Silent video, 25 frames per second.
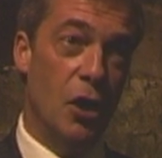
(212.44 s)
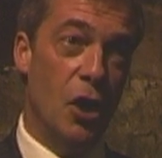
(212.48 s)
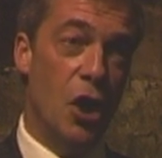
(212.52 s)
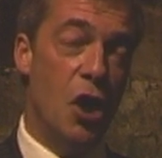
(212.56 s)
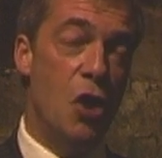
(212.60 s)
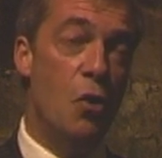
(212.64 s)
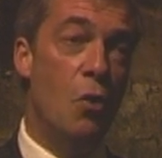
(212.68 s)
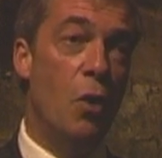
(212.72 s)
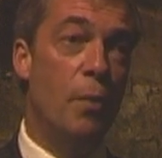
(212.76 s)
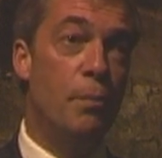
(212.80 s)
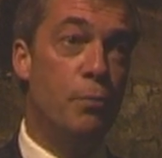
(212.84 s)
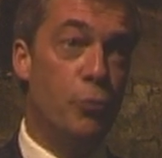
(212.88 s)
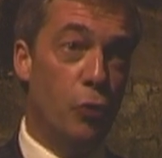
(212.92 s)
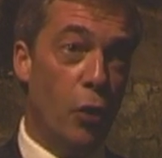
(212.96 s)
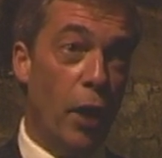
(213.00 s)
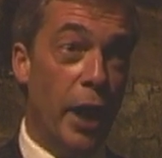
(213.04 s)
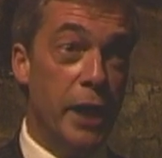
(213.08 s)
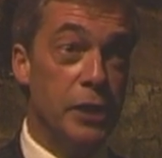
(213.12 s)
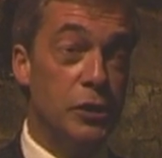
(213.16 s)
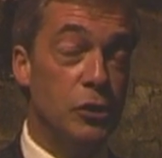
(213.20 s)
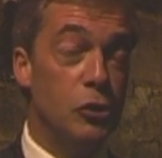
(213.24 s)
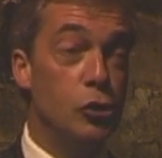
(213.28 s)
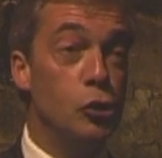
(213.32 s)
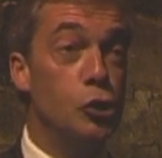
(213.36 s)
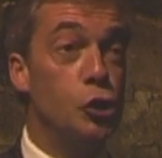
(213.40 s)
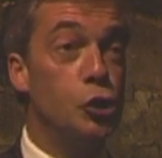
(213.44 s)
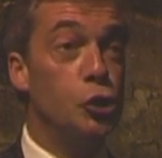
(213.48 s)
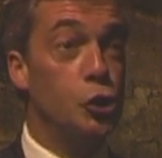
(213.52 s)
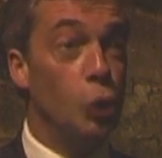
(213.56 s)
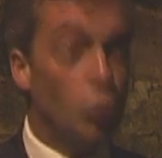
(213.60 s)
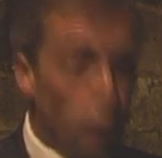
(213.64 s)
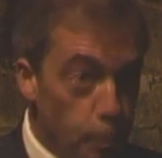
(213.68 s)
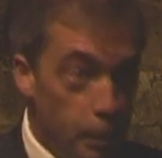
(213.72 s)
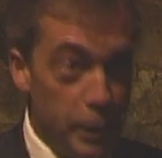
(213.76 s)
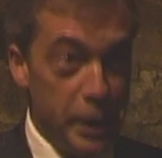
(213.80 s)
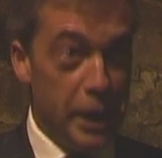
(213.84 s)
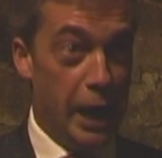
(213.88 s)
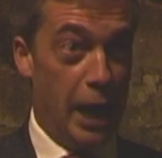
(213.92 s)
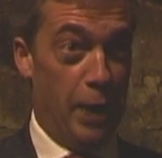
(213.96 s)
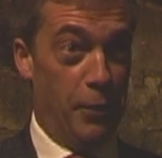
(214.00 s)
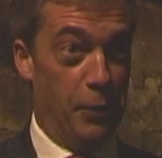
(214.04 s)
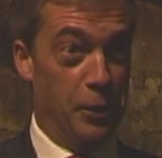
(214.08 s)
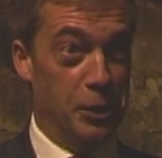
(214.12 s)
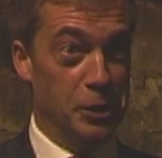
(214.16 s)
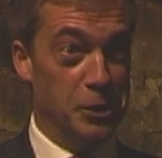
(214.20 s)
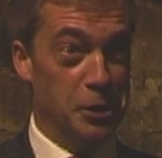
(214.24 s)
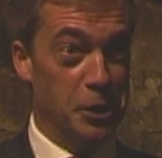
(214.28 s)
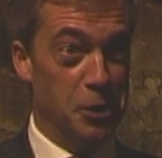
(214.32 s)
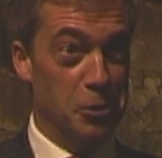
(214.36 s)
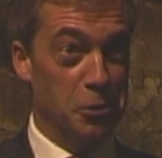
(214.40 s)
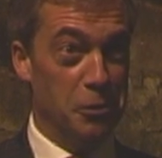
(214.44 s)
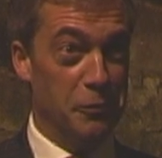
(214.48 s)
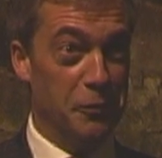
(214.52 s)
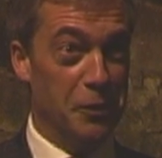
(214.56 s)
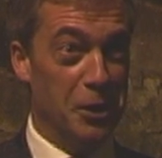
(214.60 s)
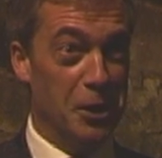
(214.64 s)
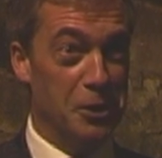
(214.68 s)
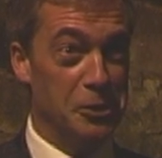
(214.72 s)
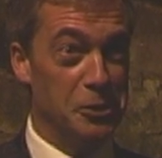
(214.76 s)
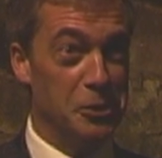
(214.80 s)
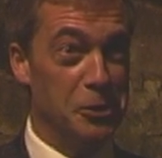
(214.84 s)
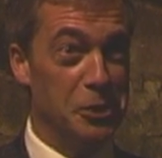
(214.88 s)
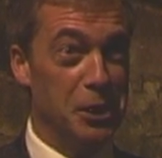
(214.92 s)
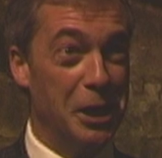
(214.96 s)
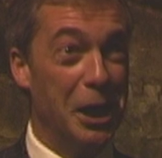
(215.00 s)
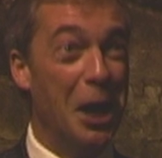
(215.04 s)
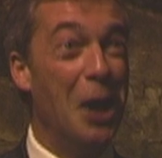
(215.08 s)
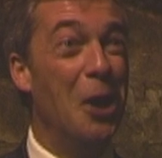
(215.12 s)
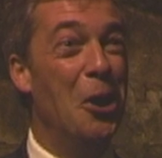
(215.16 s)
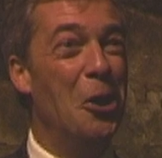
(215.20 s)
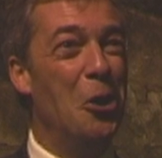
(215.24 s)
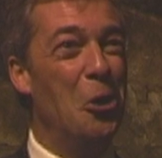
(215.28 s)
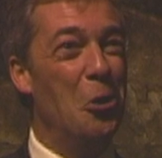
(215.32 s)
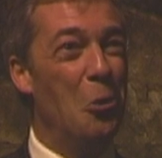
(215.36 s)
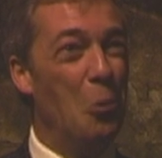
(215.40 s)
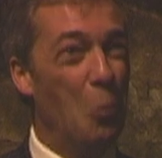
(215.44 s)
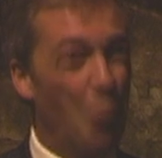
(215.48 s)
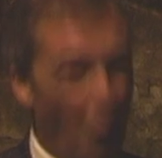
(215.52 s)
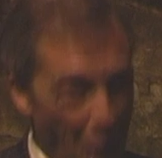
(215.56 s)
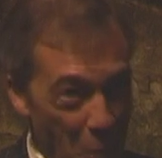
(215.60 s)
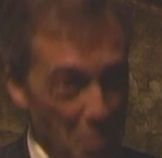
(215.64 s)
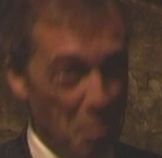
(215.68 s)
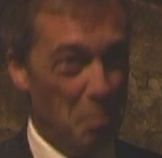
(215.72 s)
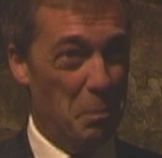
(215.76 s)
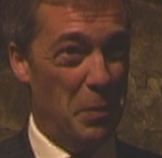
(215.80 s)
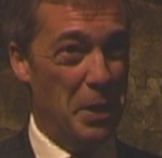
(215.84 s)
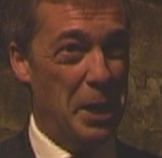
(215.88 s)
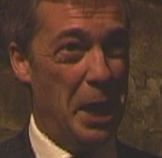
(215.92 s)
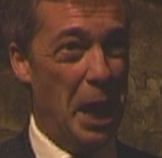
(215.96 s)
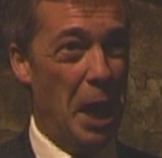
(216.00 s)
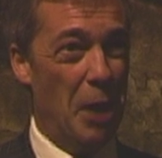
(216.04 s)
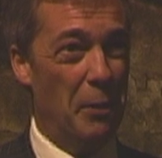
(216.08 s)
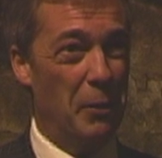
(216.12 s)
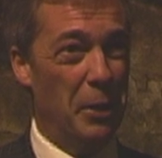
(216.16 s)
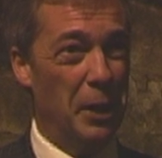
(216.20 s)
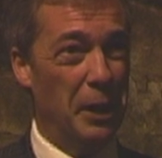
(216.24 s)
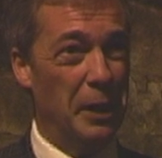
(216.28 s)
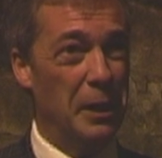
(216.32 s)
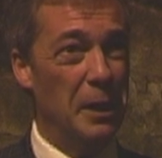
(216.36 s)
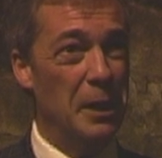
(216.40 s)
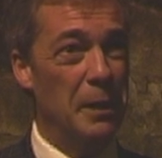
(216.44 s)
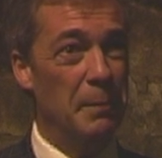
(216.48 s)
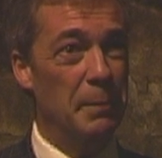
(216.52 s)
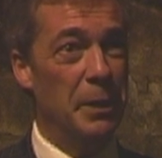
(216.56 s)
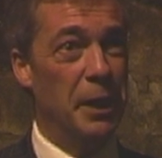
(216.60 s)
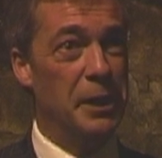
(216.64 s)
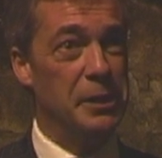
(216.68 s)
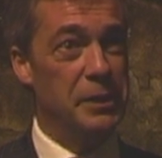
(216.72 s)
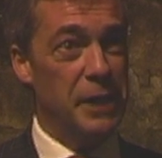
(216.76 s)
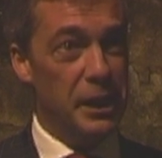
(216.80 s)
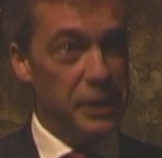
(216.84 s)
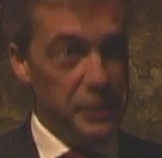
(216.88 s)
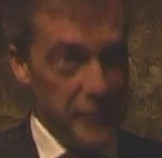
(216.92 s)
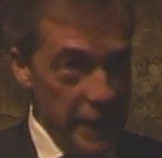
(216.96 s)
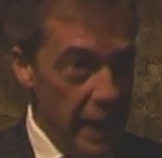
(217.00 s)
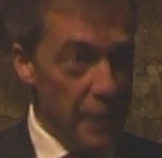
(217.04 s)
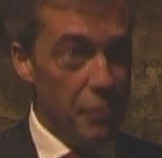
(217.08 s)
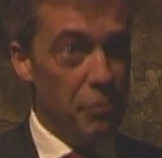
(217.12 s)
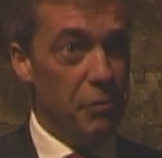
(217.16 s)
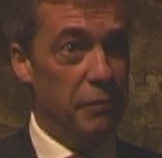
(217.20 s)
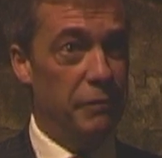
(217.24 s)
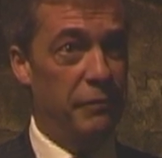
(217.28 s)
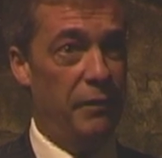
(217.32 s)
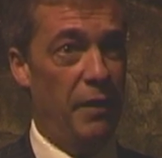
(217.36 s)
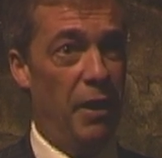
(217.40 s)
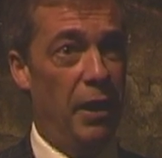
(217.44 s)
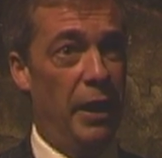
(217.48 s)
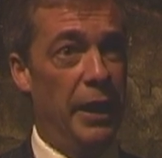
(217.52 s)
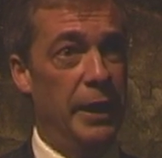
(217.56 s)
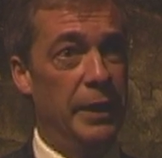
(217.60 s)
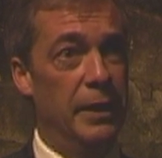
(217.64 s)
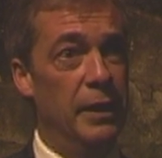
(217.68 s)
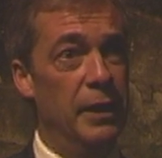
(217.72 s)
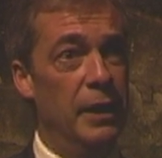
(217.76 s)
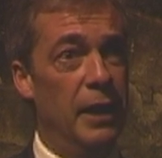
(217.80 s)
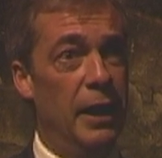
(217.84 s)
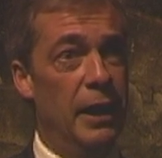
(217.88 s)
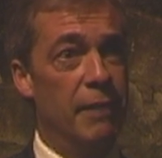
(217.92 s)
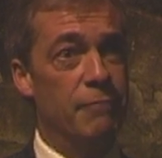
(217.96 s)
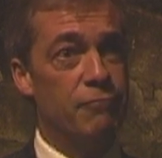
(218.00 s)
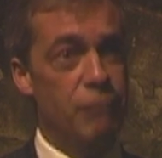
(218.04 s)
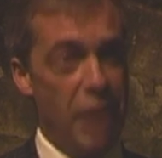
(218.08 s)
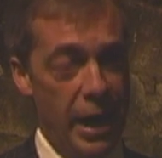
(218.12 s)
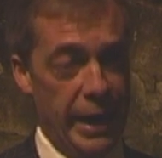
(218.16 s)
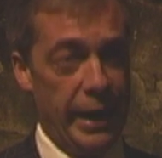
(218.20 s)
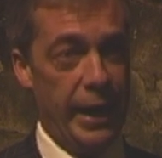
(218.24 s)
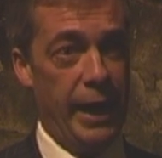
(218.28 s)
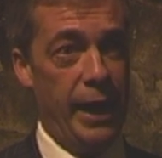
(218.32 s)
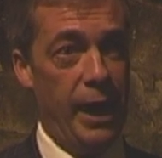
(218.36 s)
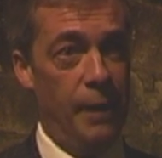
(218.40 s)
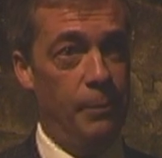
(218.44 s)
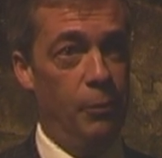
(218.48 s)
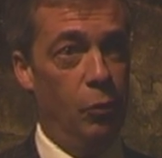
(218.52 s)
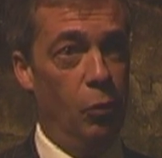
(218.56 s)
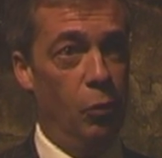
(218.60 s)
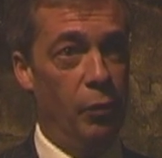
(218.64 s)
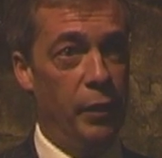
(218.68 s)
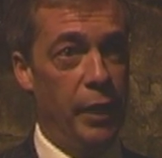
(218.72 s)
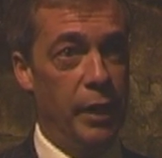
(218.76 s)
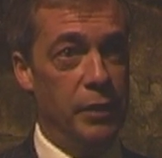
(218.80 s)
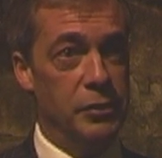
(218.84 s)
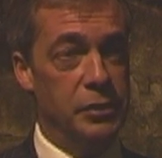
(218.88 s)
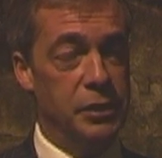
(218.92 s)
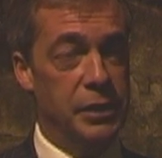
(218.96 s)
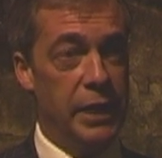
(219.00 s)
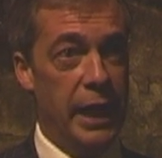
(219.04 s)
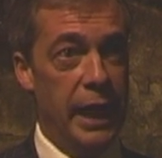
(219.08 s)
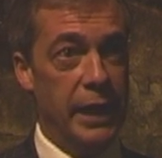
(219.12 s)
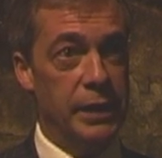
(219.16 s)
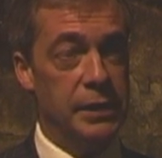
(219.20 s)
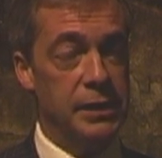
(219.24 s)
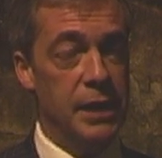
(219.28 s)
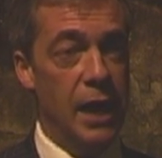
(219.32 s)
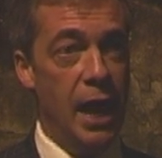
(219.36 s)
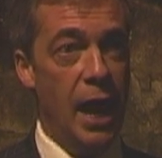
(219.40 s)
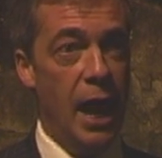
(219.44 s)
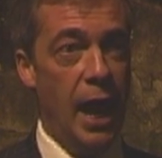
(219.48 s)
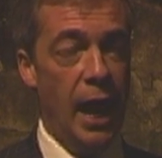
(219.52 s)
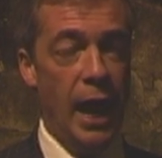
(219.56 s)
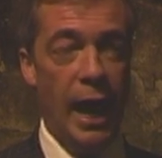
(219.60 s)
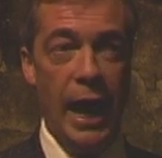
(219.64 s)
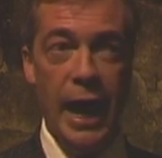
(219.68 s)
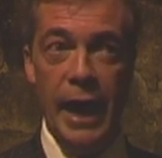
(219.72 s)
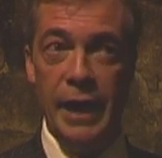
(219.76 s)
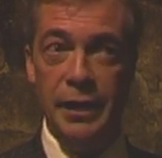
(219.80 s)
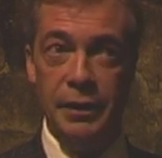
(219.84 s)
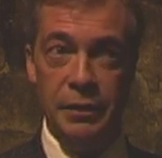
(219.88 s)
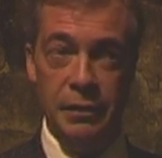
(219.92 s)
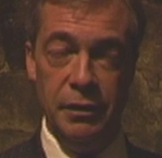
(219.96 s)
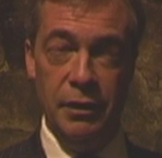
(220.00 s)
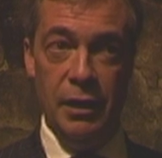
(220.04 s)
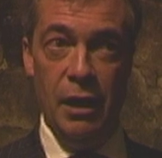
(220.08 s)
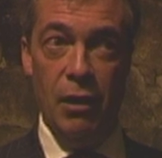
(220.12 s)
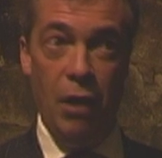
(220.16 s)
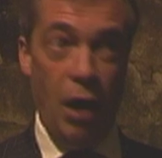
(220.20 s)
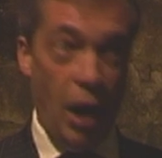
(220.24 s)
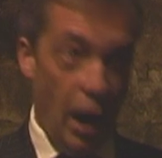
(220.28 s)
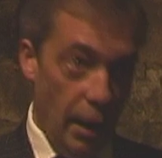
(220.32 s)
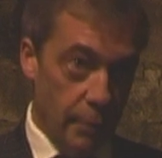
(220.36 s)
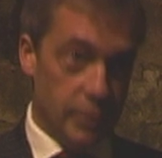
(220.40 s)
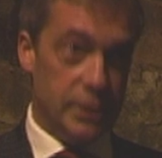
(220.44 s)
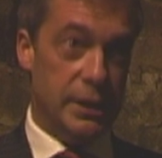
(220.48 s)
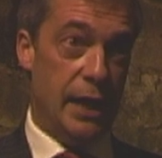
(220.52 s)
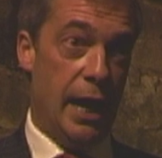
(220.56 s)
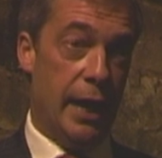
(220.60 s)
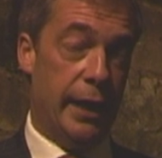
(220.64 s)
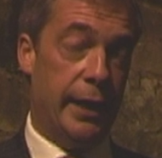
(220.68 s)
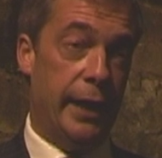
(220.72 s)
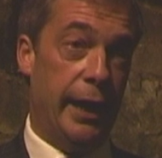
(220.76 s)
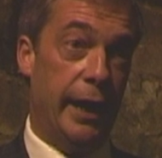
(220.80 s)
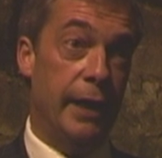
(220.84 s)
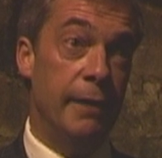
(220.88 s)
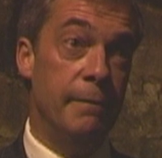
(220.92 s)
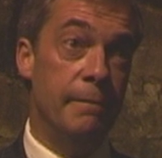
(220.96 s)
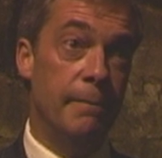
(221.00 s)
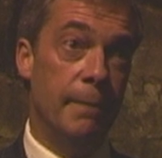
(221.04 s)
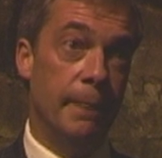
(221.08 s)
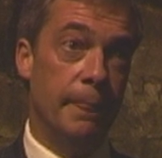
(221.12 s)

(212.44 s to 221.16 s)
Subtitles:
who are bright and should be going to university, who won't be going because they're terrified of racking up all those debts. And, you know, I was lucky.